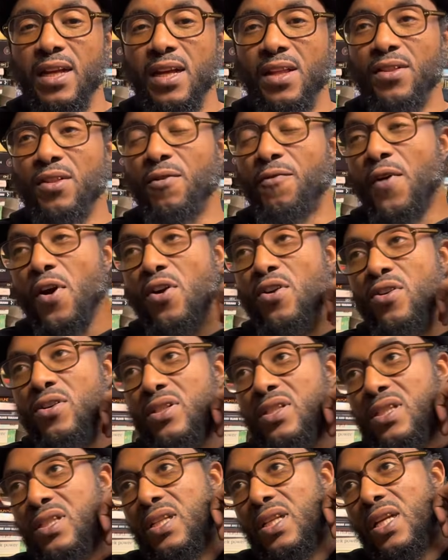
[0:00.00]
The
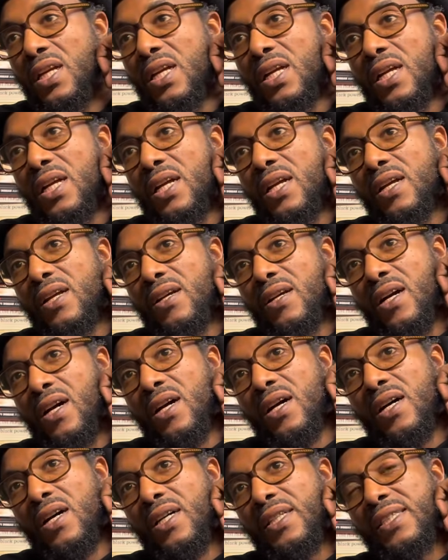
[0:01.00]
first
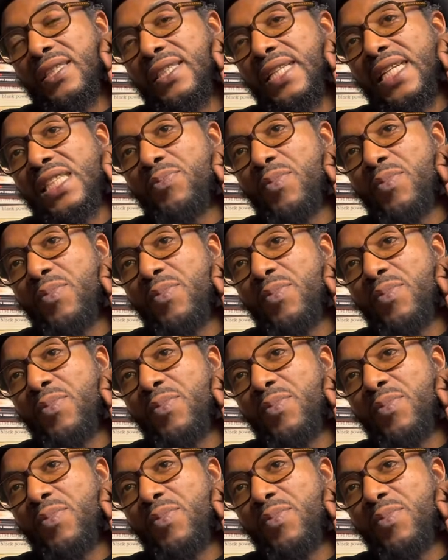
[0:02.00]
6